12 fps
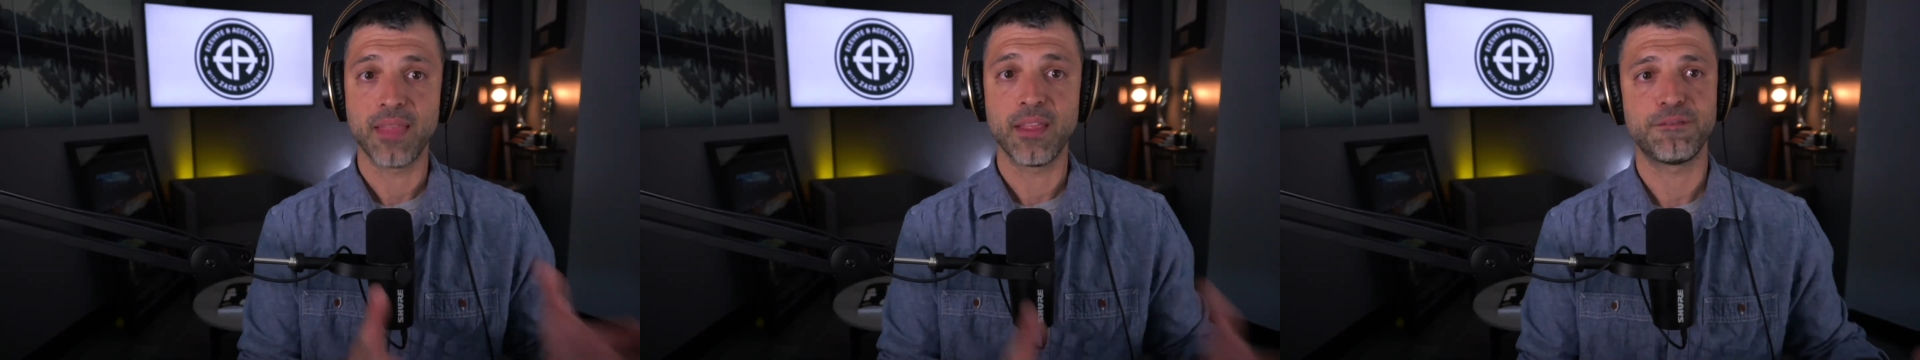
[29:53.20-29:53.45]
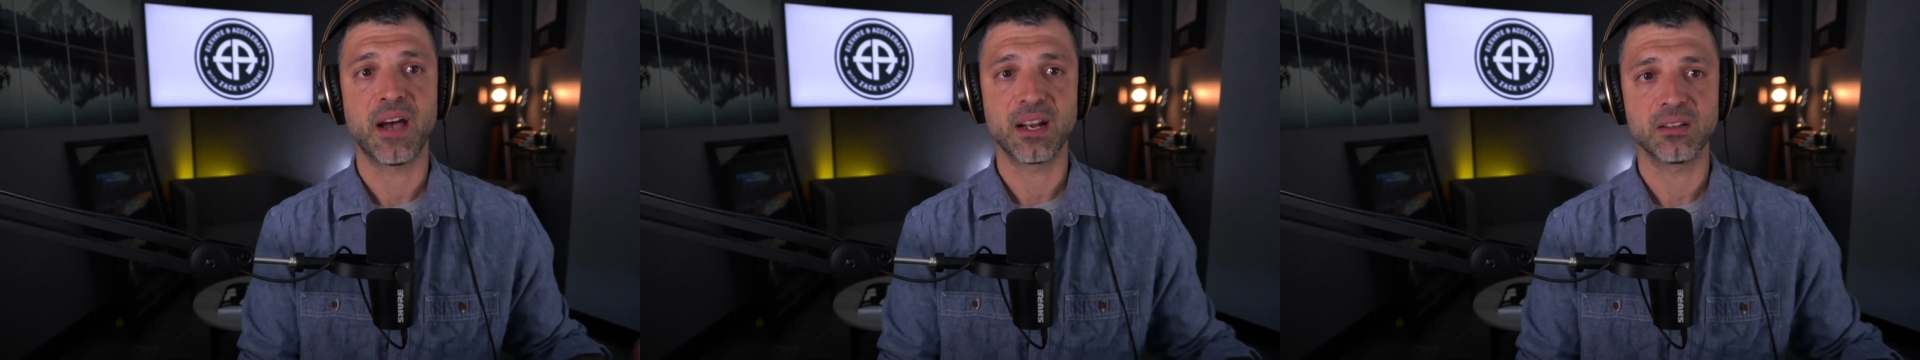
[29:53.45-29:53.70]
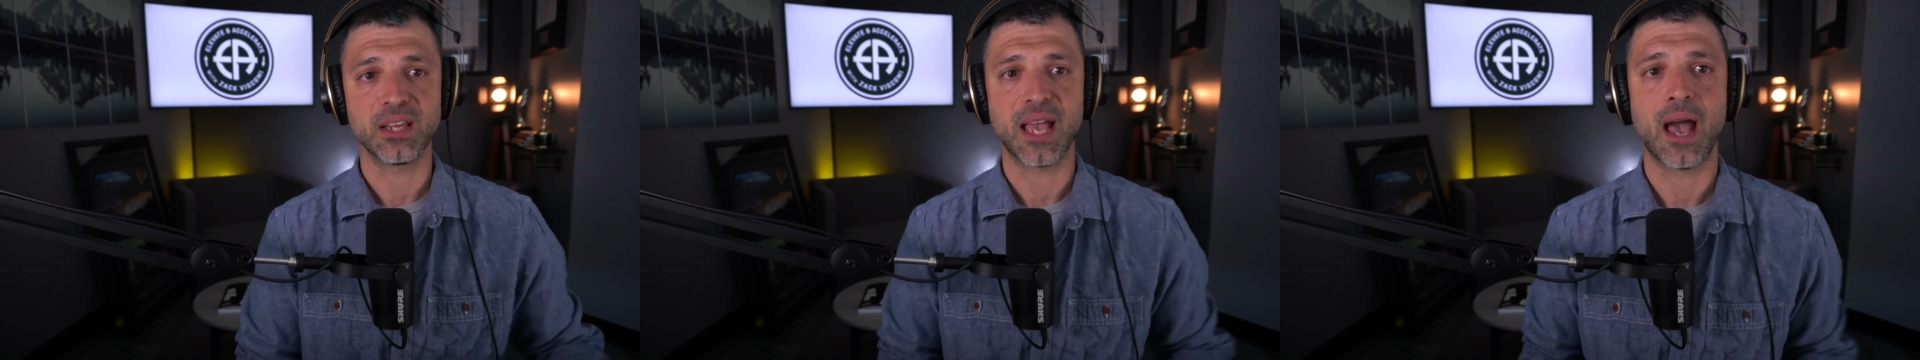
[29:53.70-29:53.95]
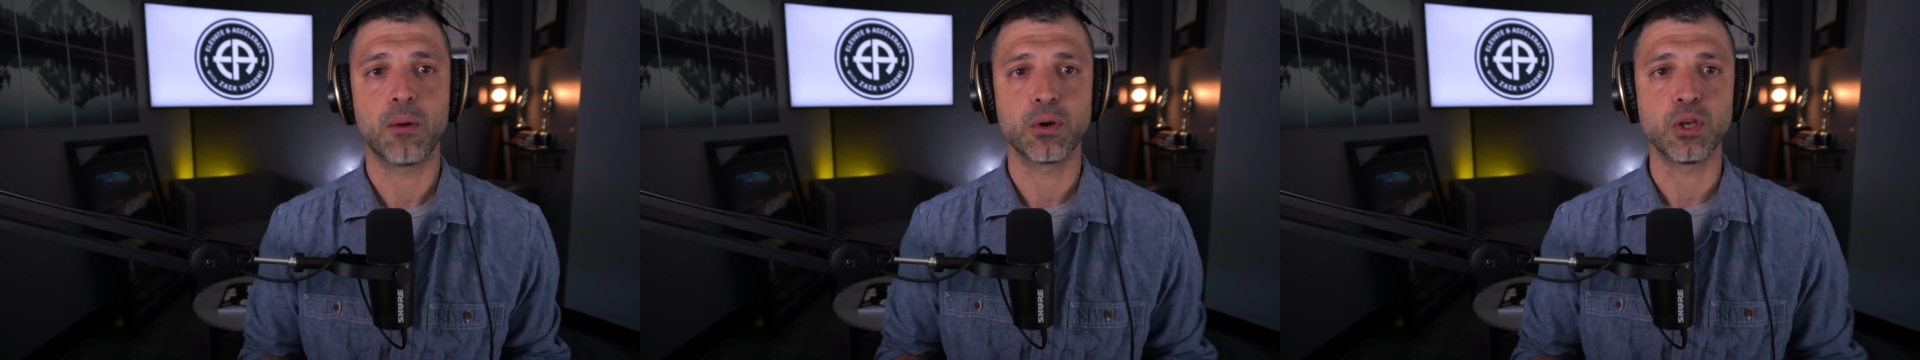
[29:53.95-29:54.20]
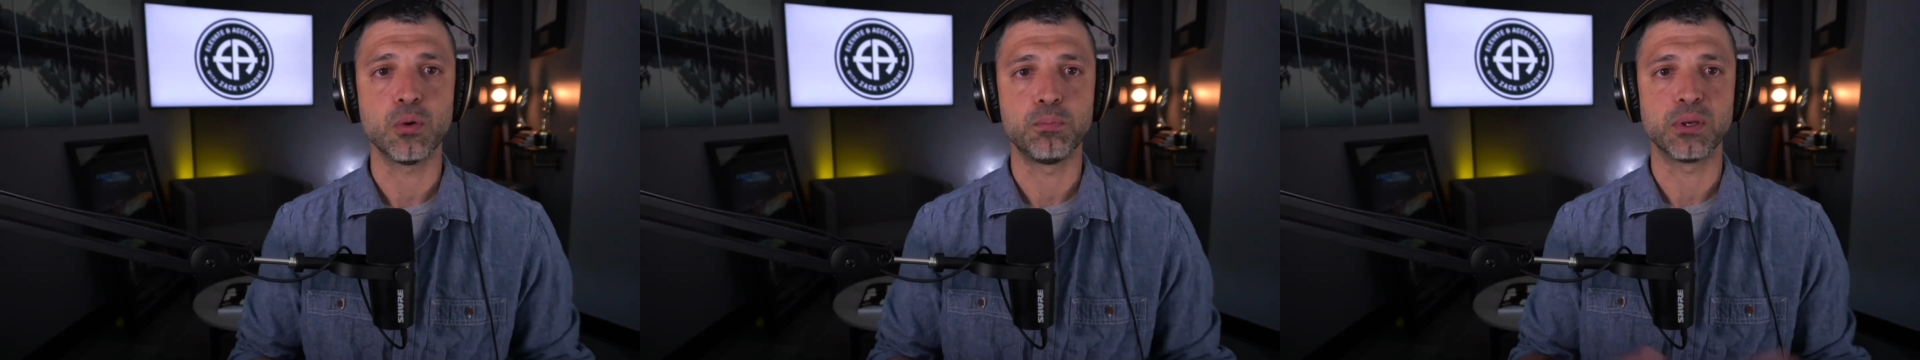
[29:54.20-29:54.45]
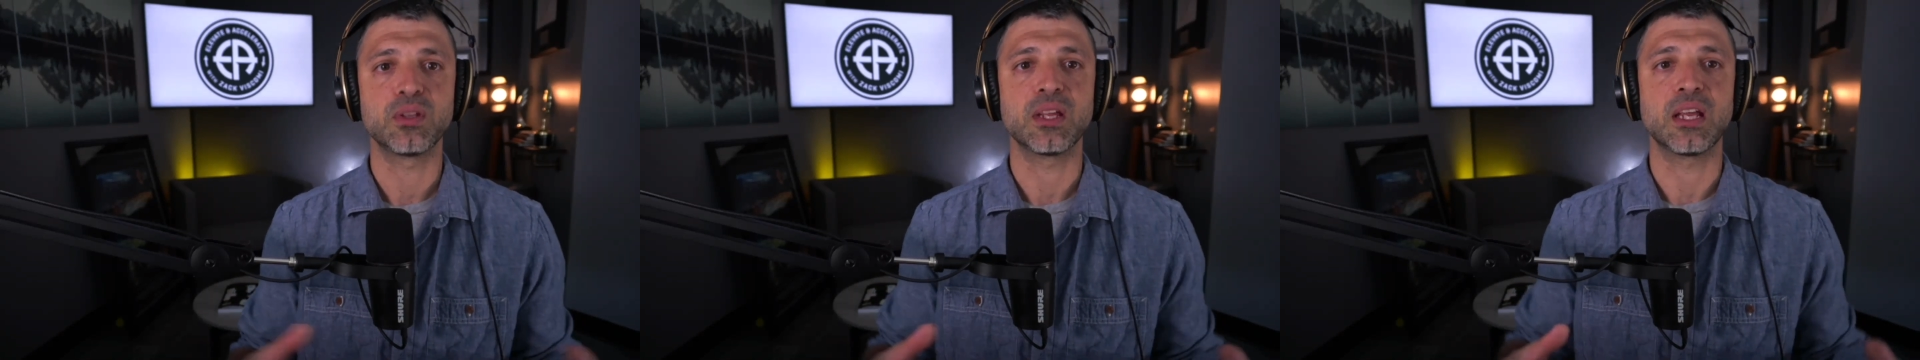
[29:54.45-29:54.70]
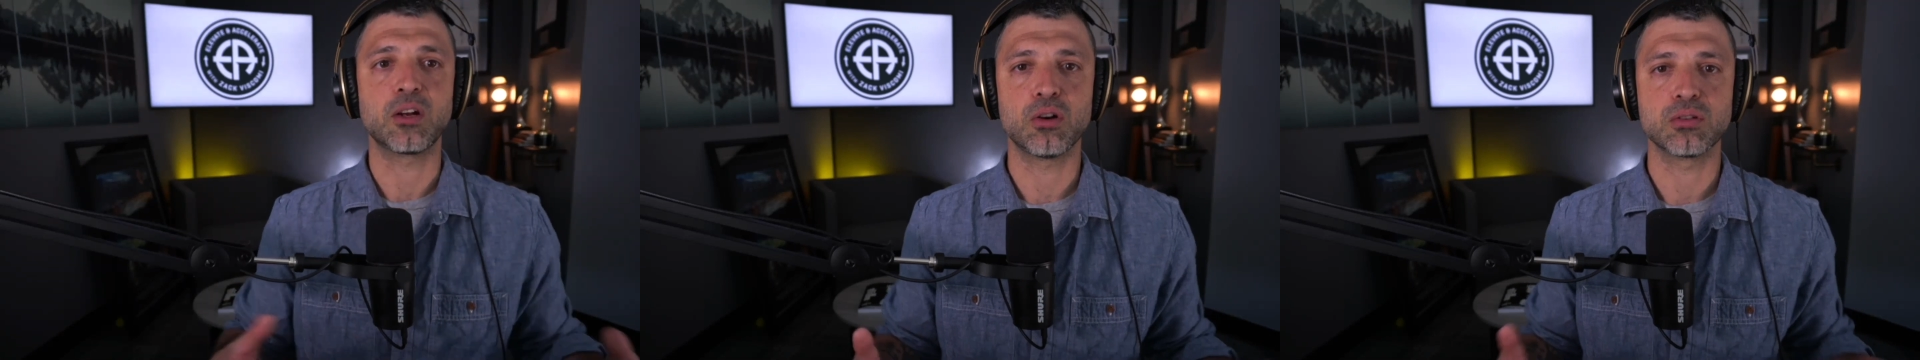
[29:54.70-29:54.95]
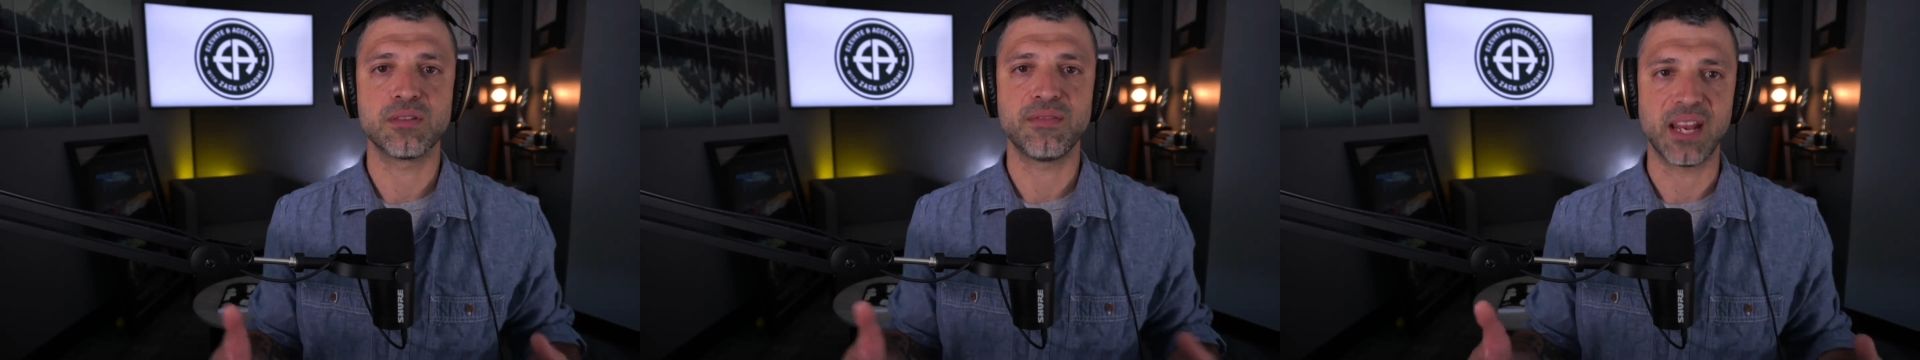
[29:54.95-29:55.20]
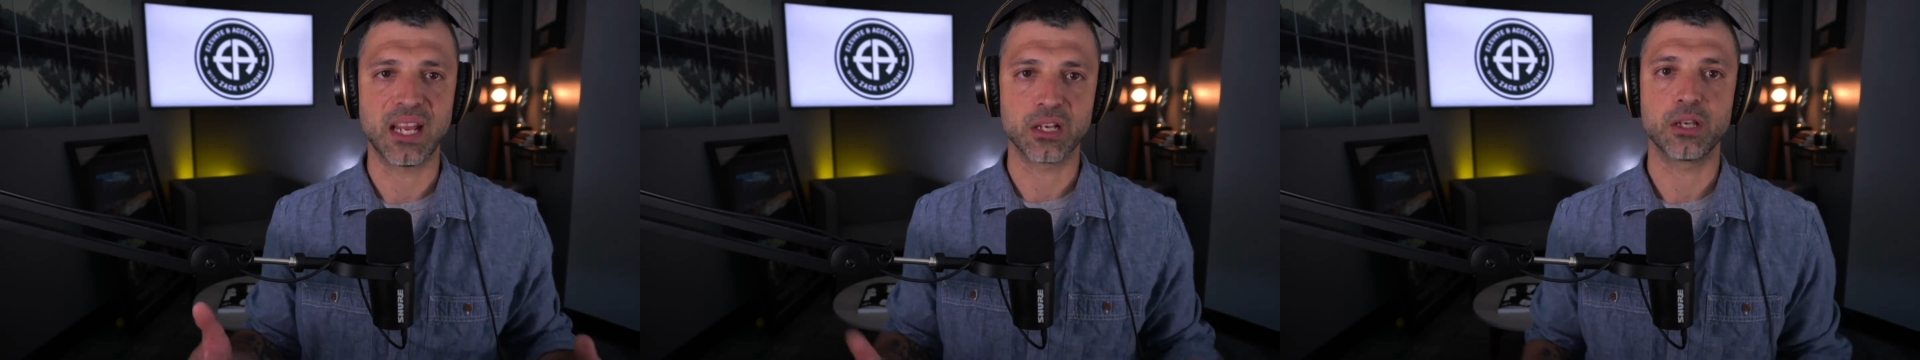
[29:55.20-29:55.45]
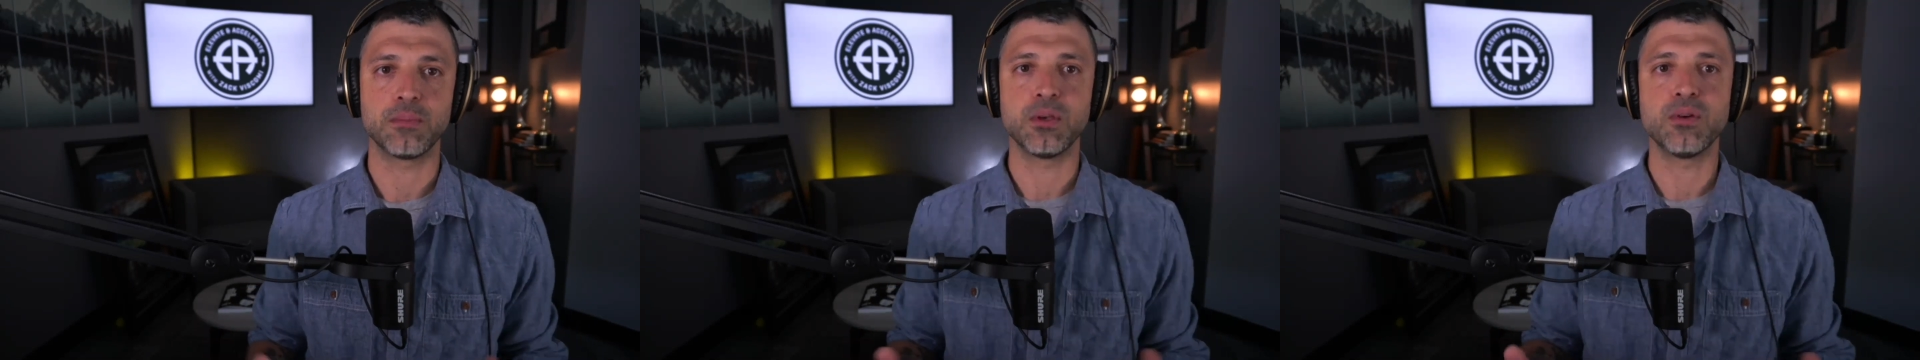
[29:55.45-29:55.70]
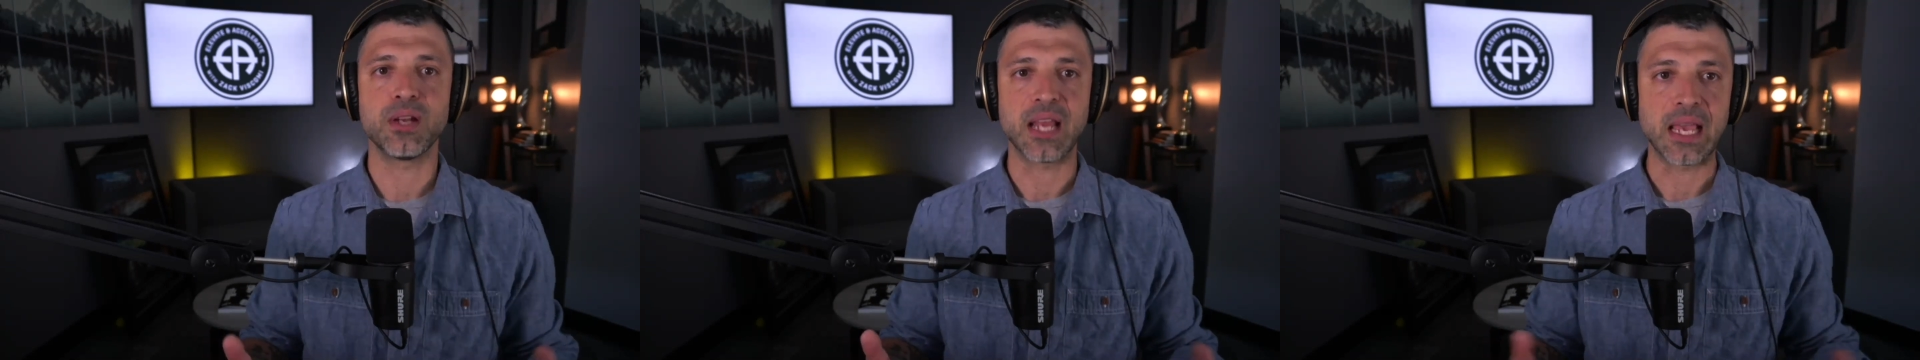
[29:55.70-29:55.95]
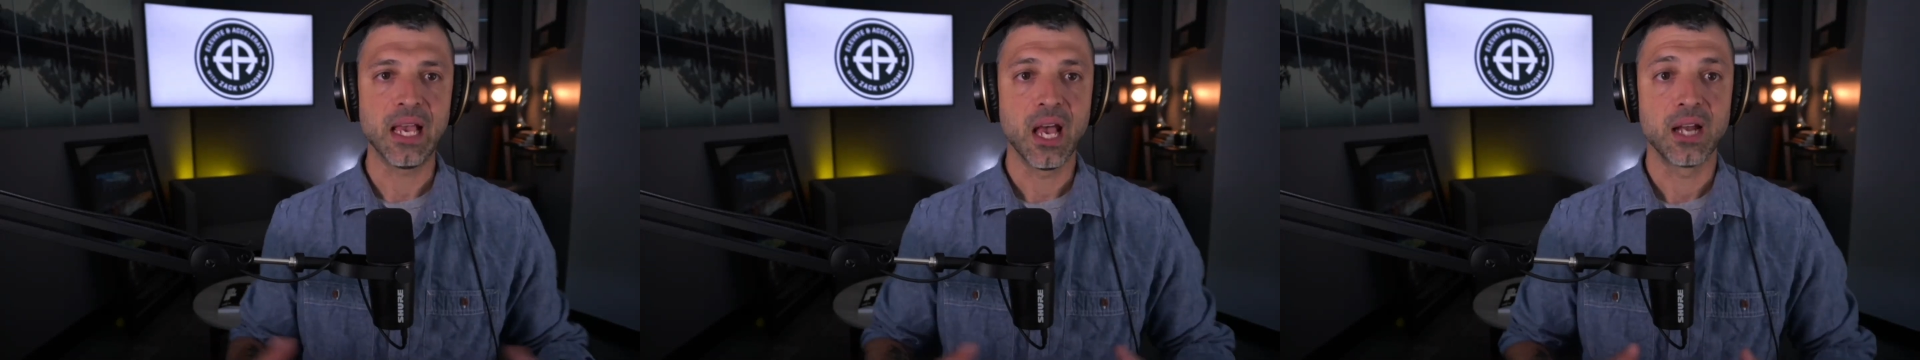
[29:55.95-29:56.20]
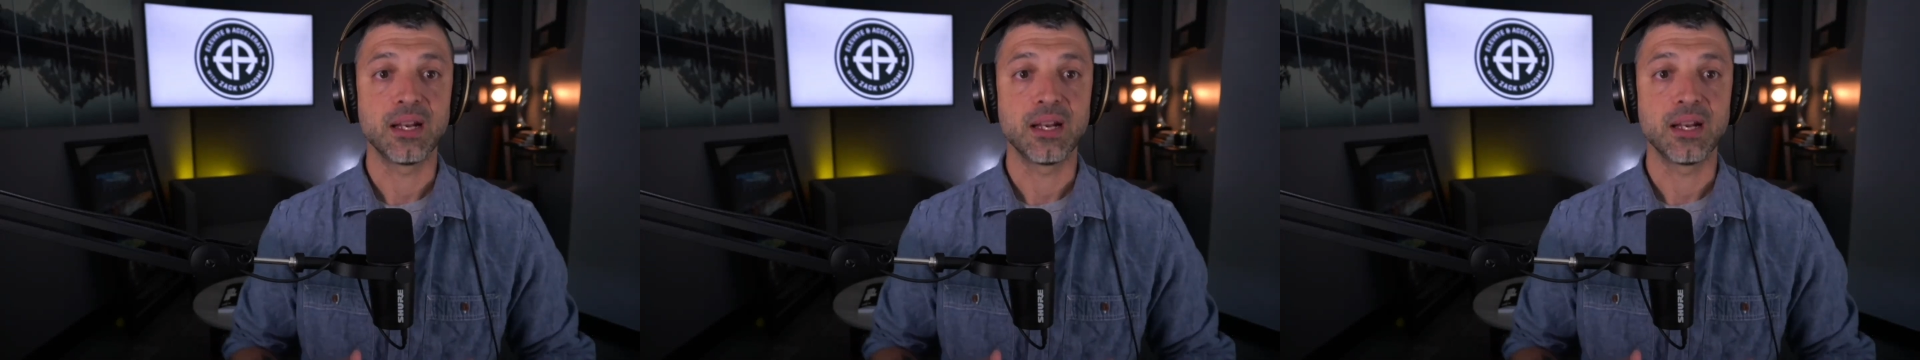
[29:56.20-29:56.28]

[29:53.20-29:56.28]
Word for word: And then finally, how are you building and cultivating a community?